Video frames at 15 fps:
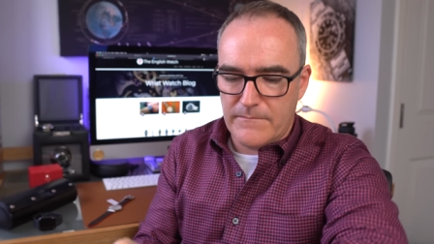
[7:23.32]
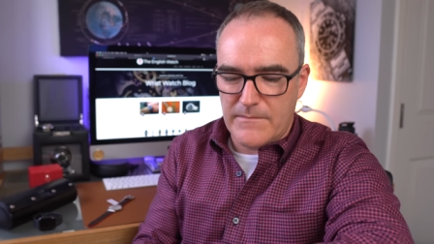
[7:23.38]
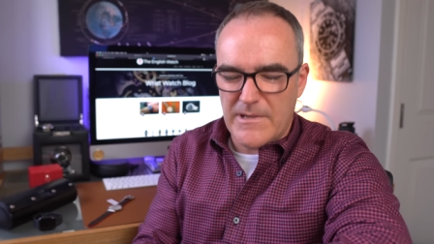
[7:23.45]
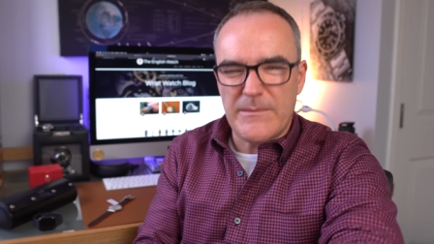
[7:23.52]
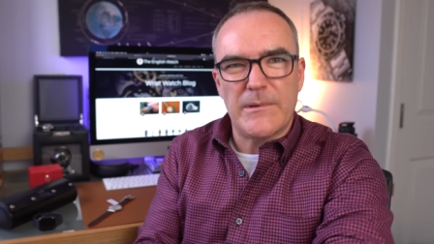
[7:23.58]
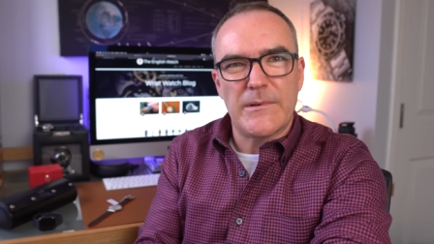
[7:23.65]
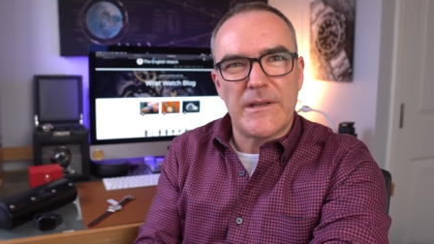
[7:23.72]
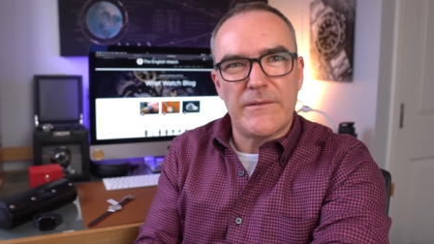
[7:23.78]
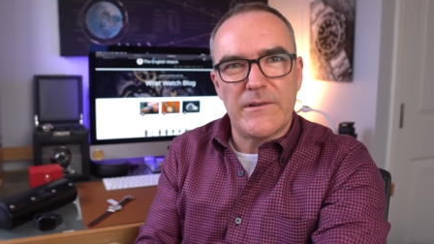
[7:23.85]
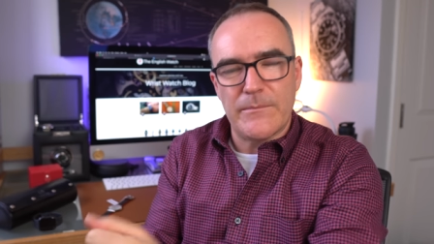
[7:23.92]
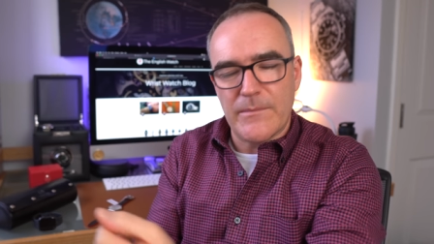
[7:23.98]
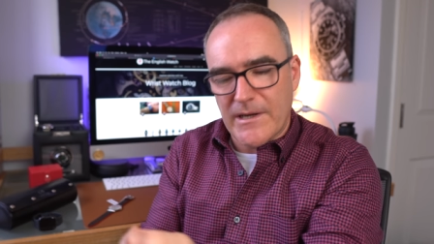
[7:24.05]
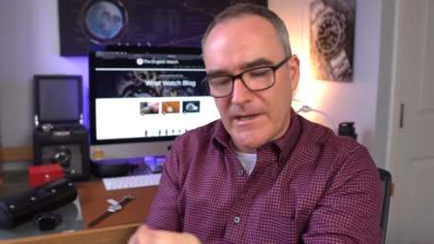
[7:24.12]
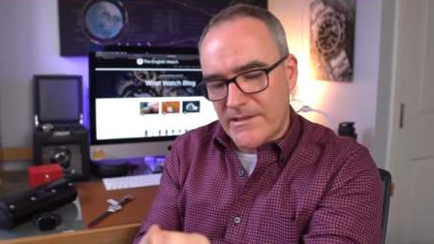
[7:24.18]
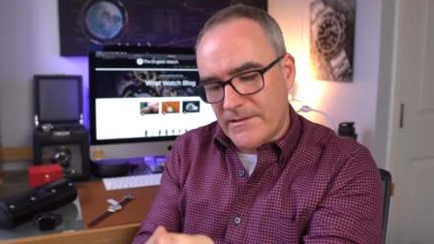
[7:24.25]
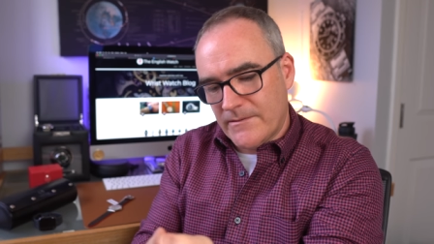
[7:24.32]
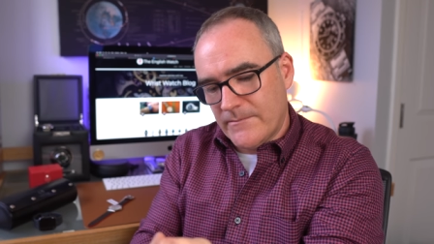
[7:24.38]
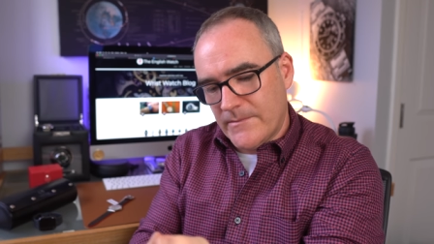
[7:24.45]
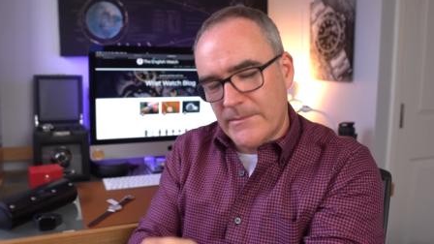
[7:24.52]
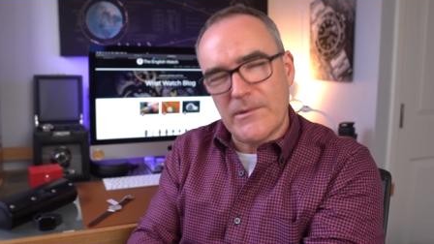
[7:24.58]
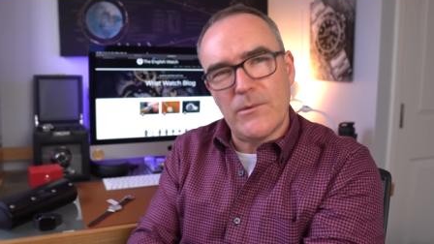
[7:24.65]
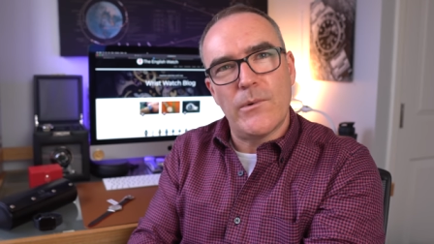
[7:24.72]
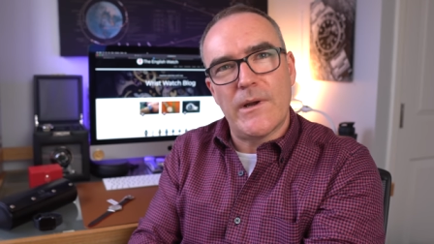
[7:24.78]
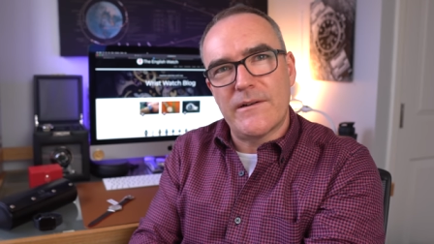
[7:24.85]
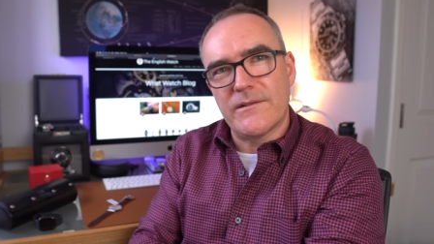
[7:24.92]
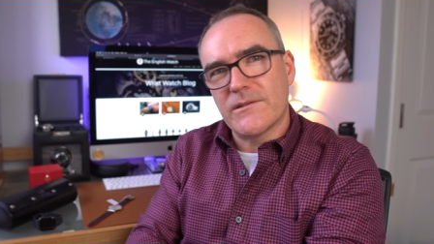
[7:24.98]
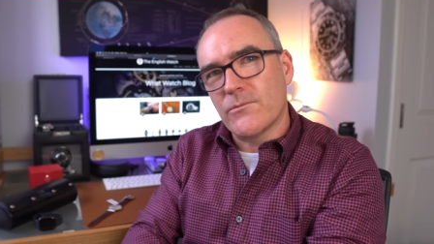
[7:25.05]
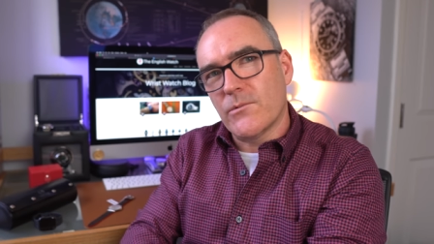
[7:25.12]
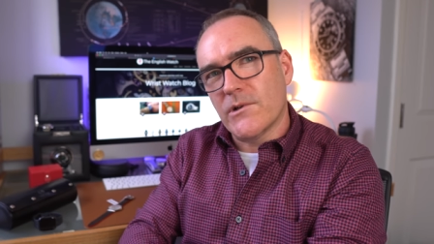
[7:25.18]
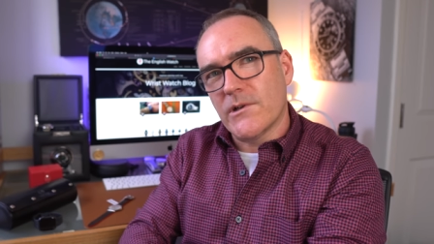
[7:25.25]
maybe I'll give it a bash. Maybe I'll wear it
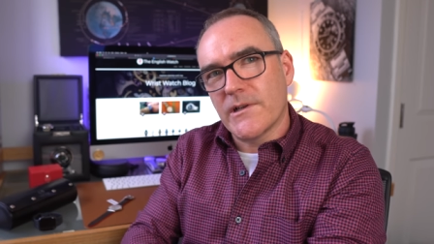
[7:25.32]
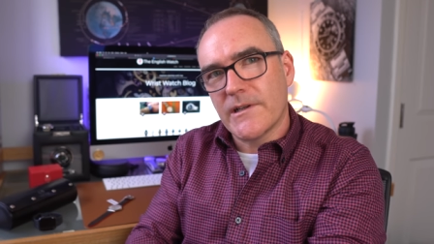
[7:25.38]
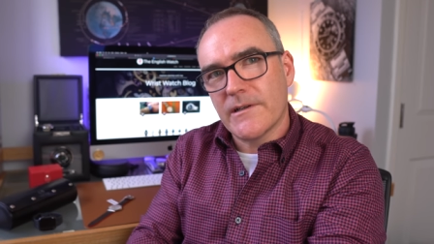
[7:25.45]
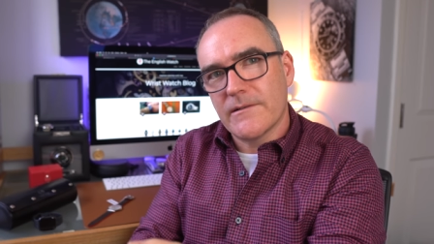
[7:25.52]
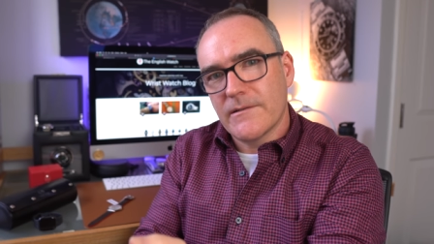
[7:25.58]
to work.